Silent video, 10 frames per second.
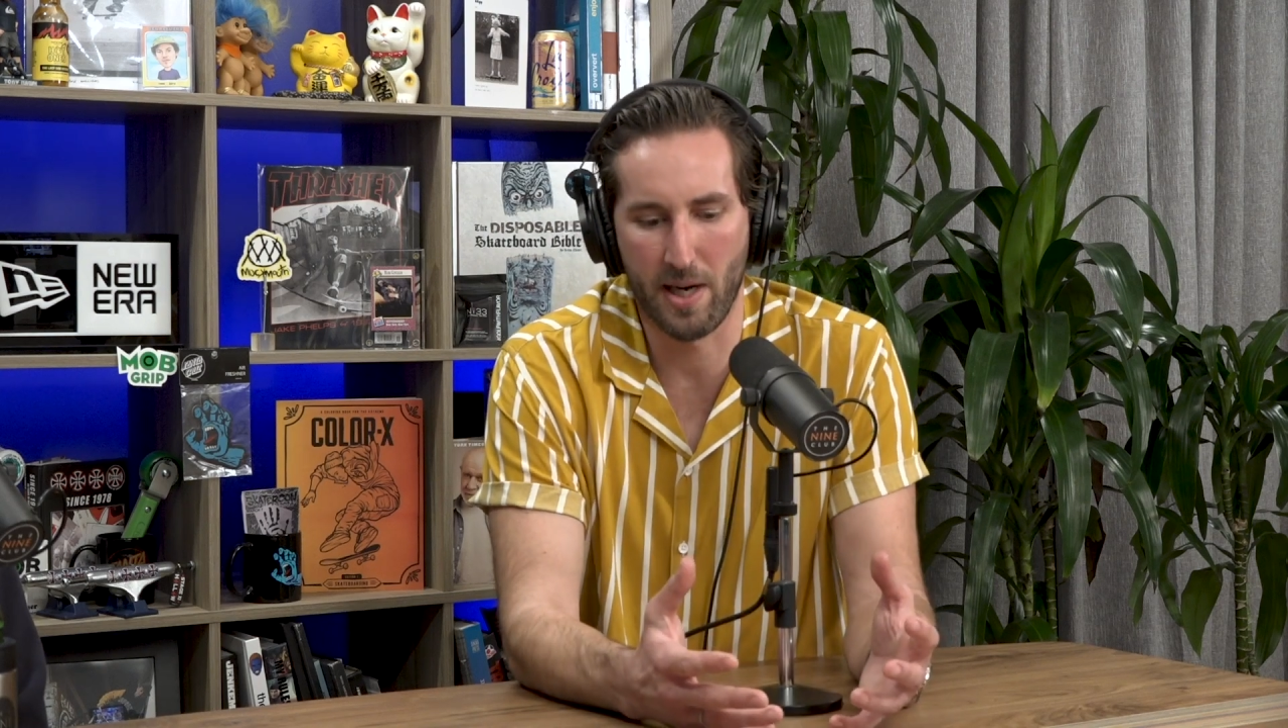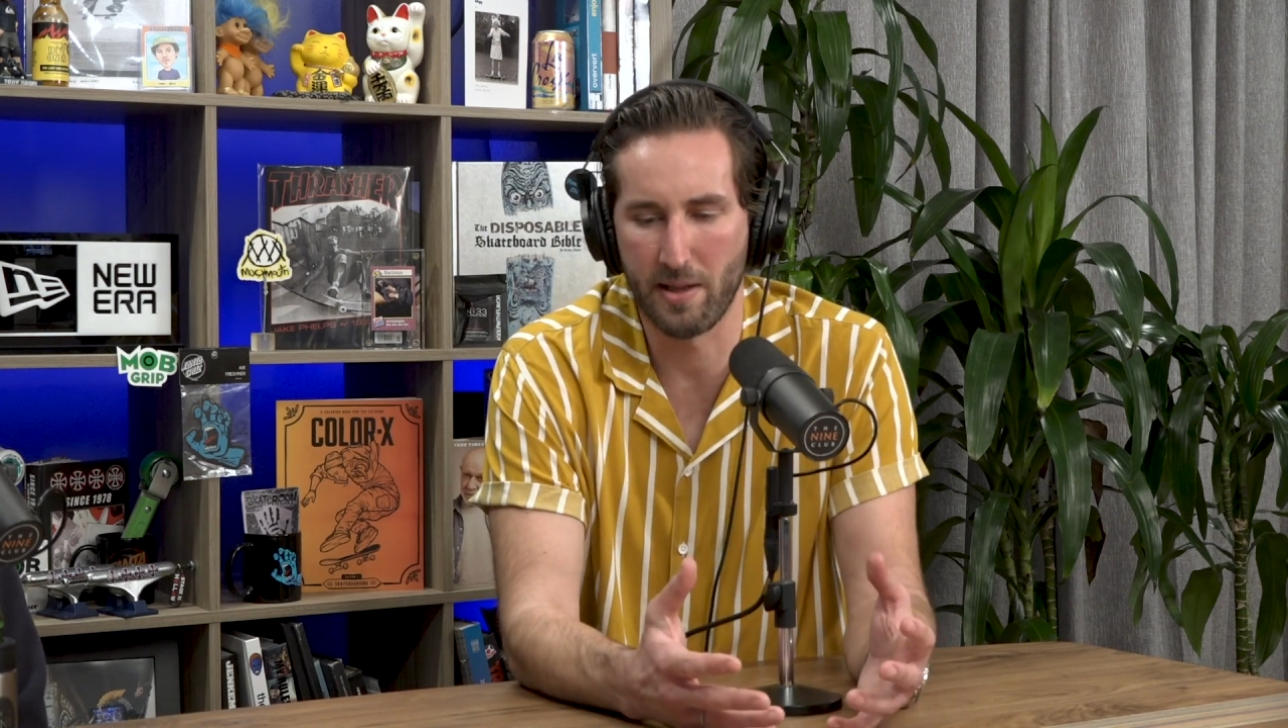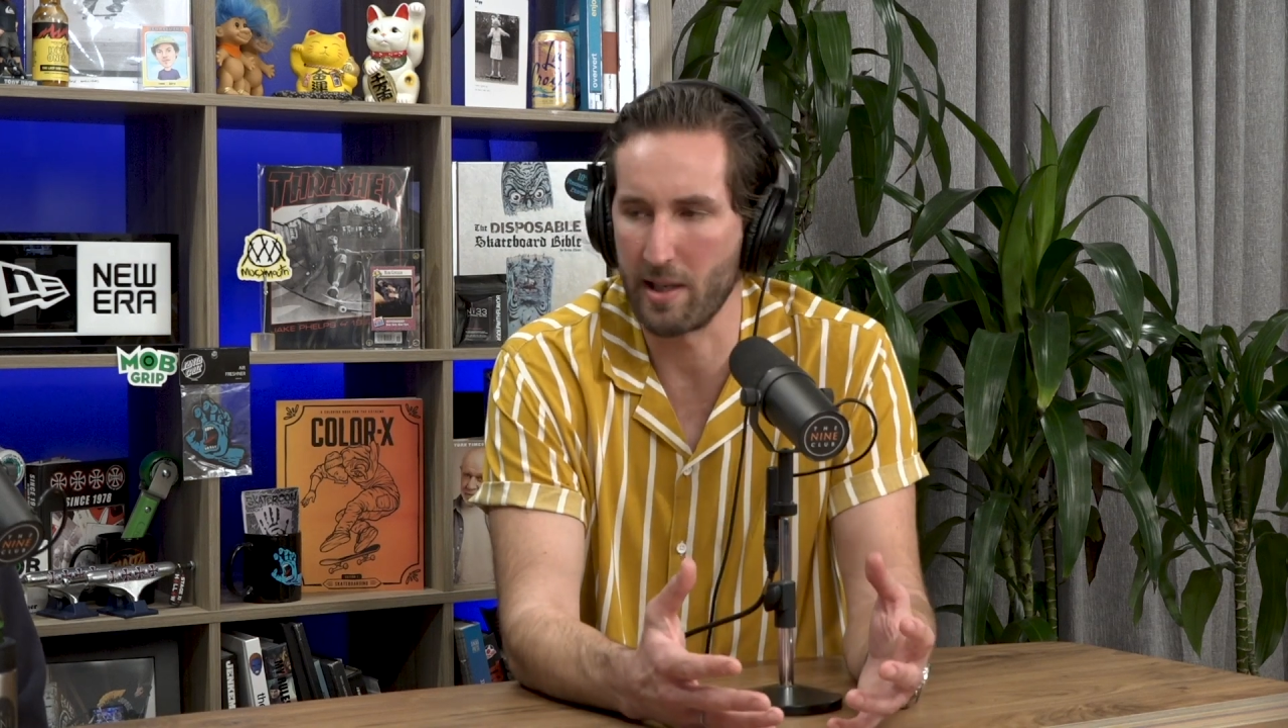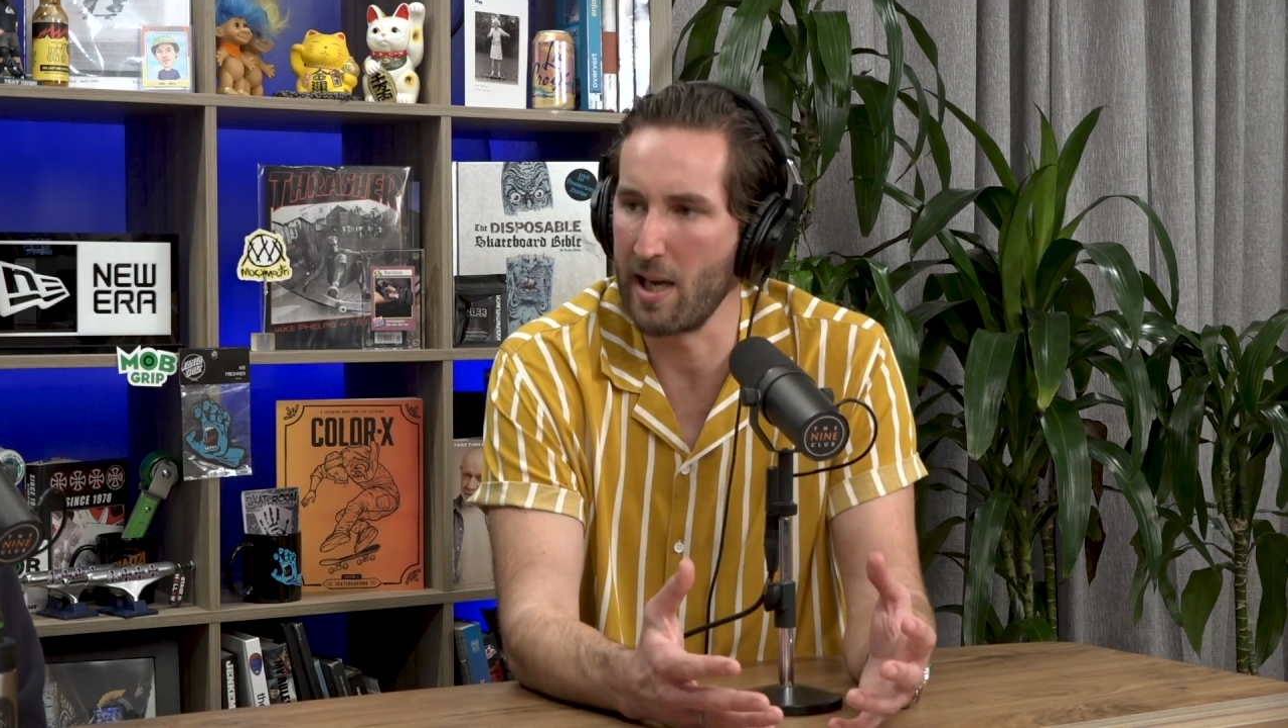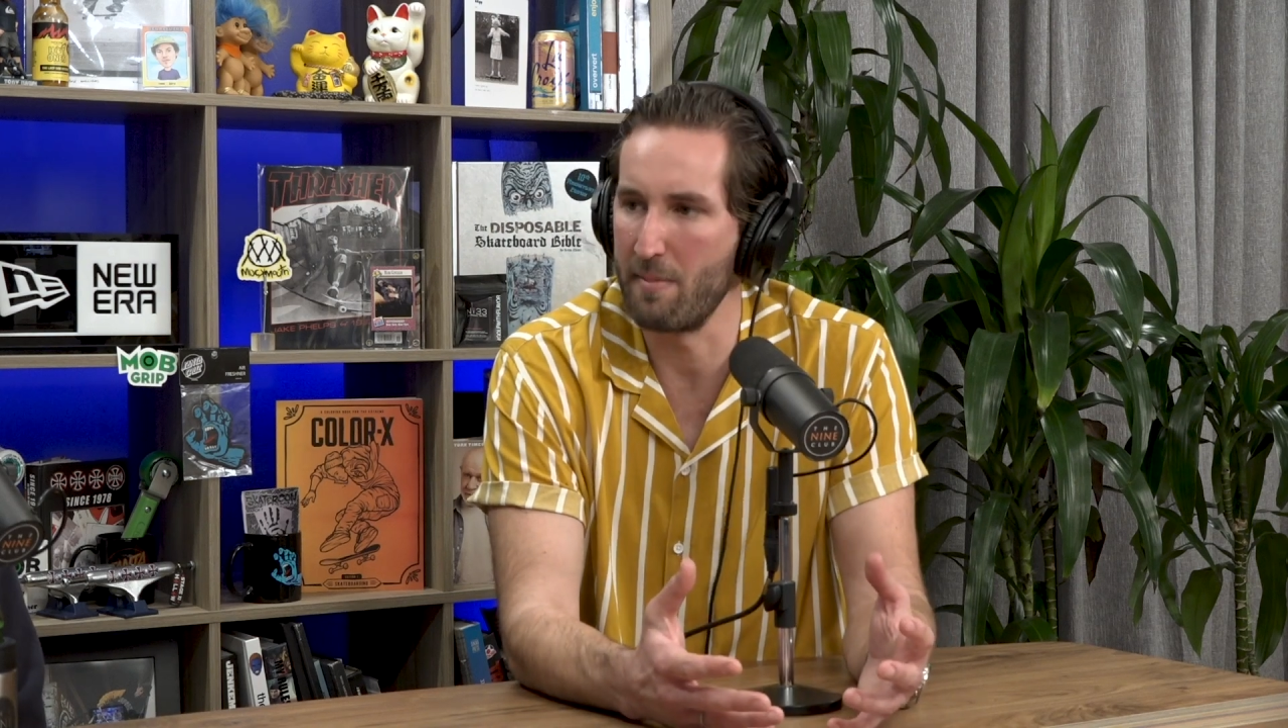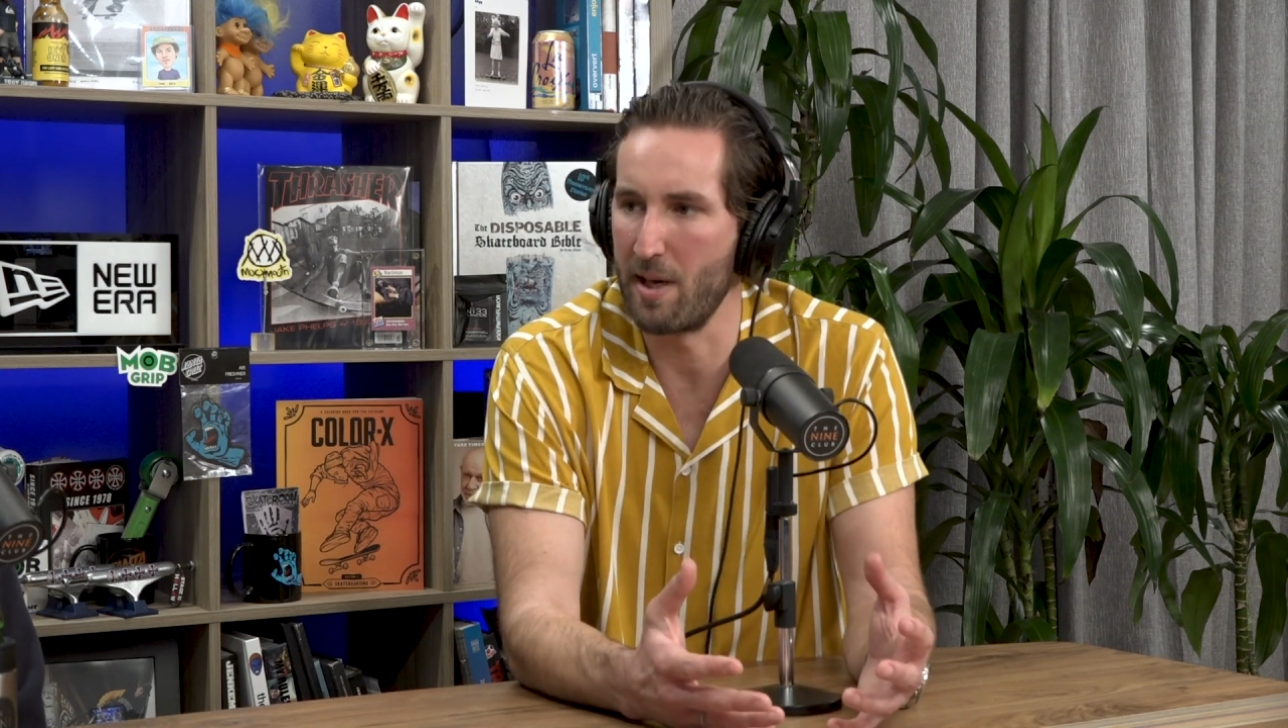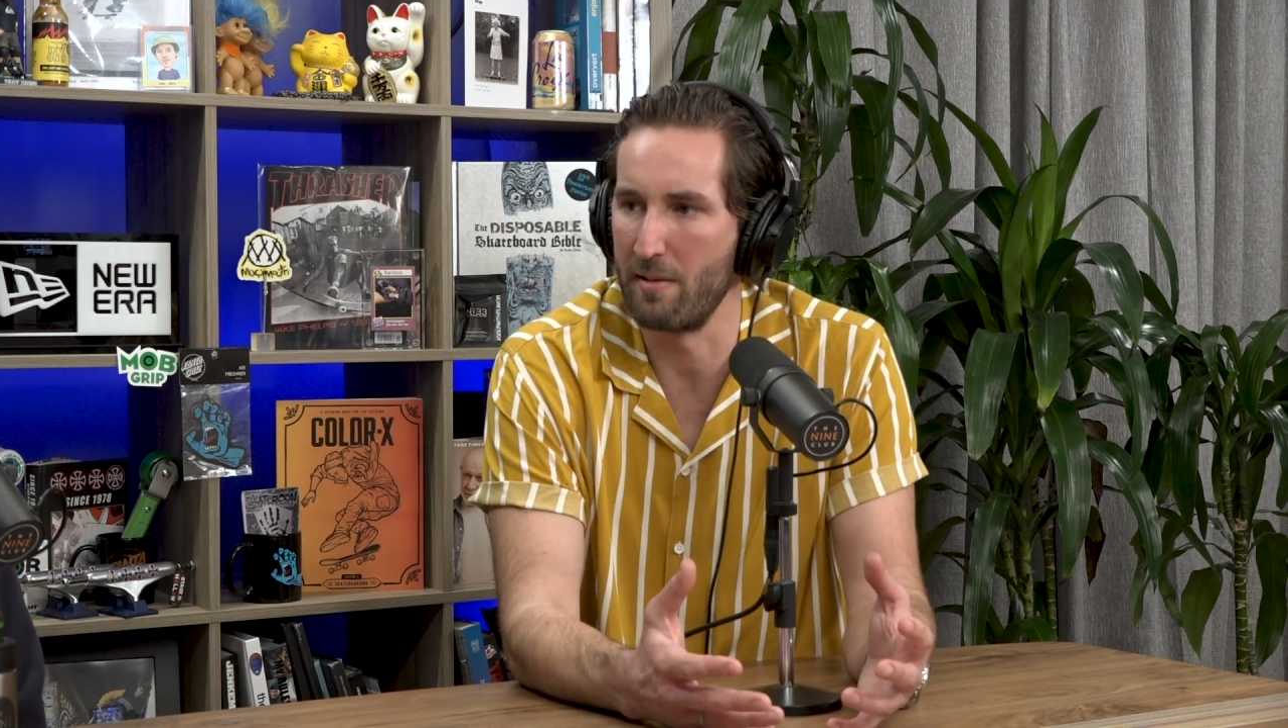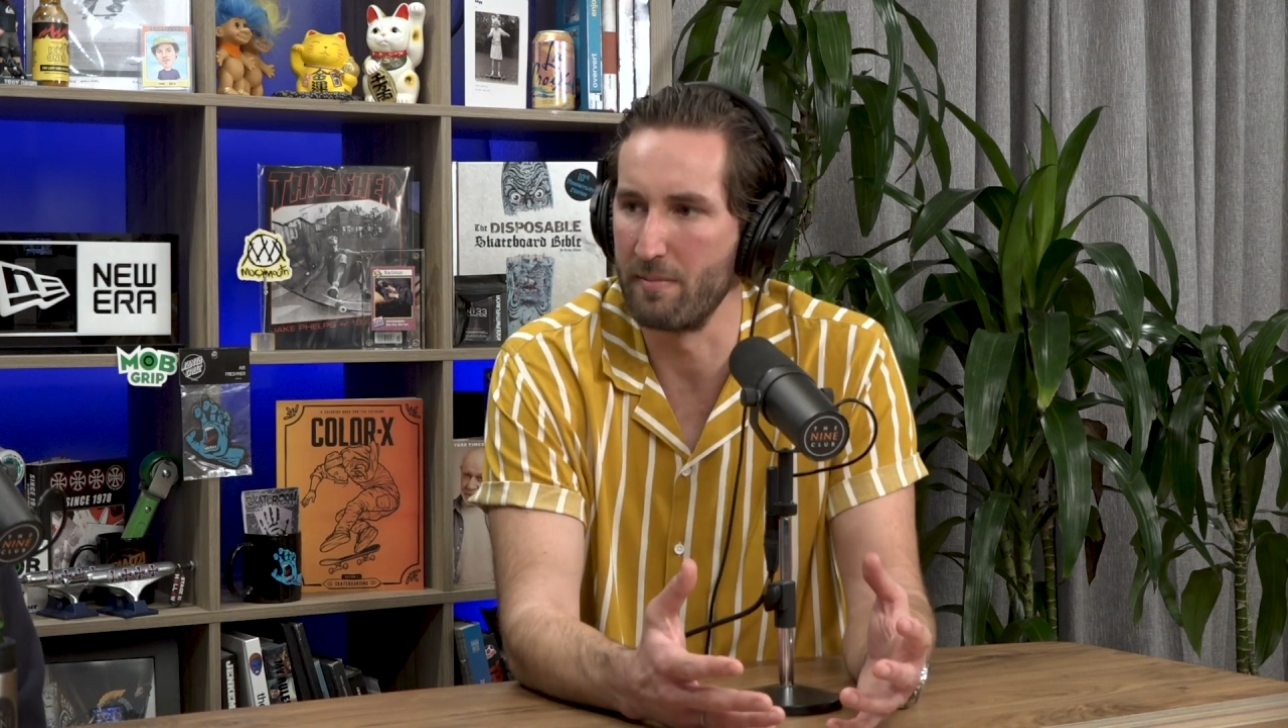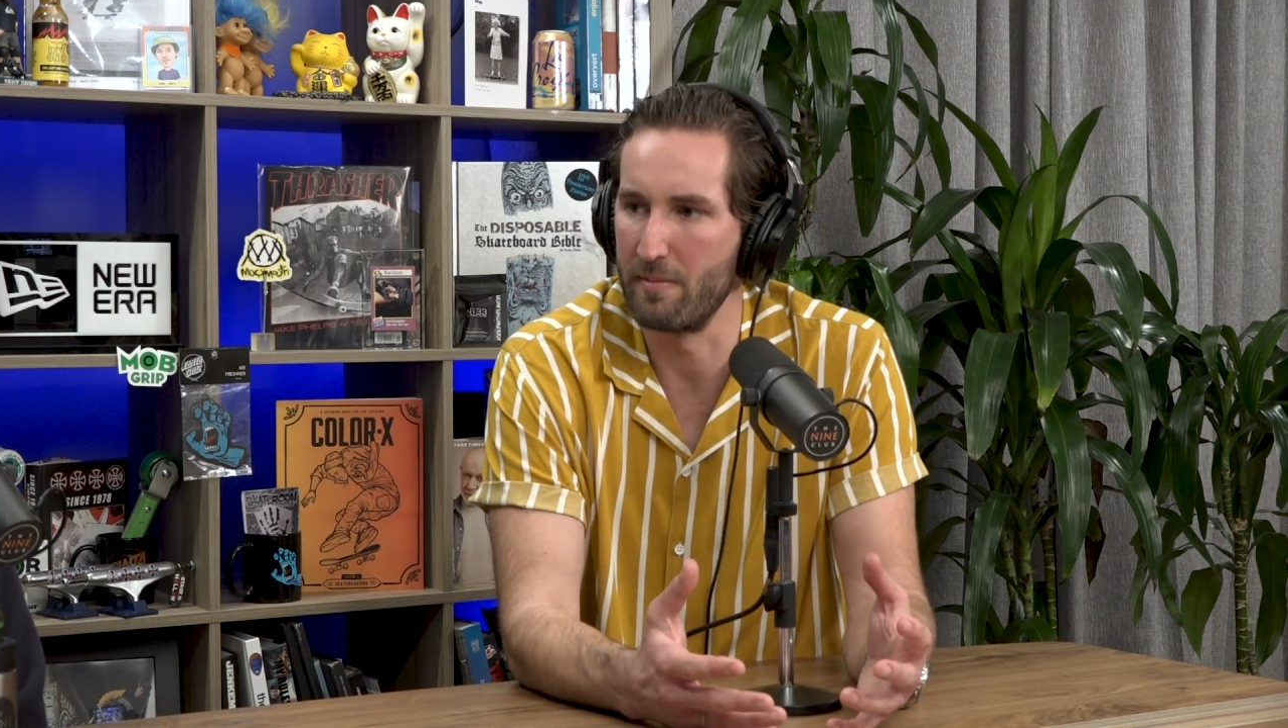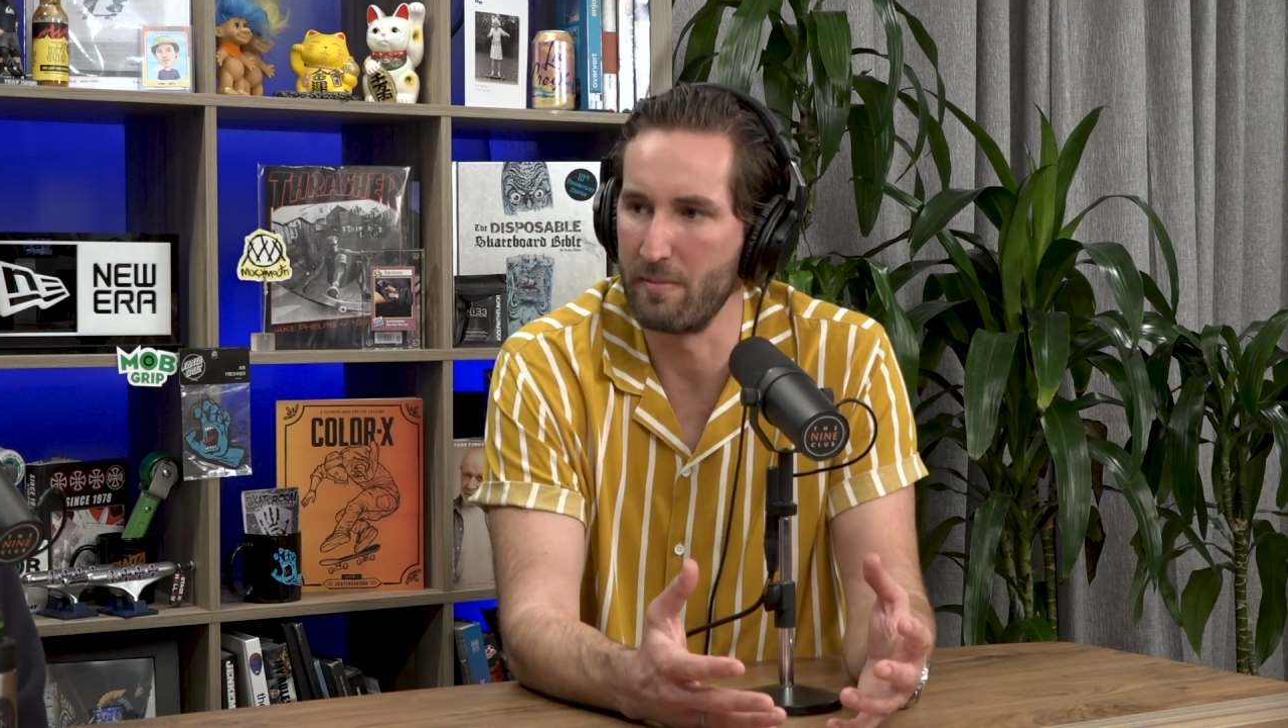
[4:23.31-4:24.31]
brand that came
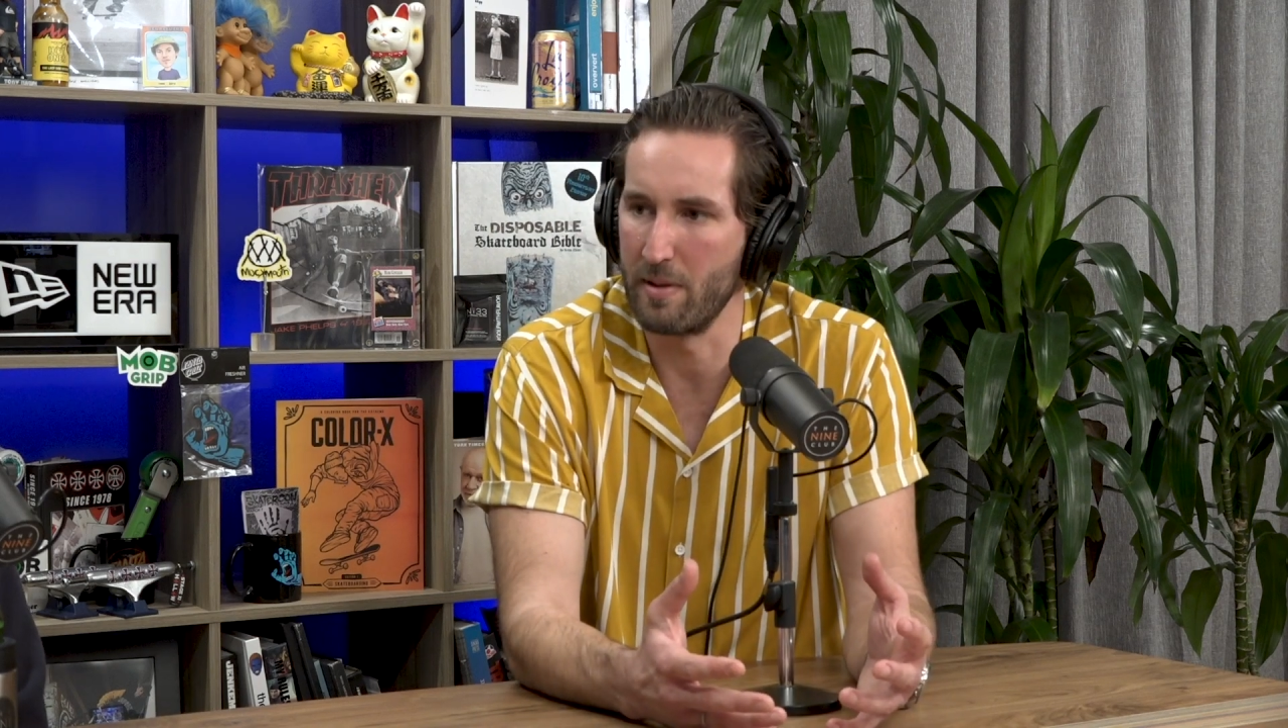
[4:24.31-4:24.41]
out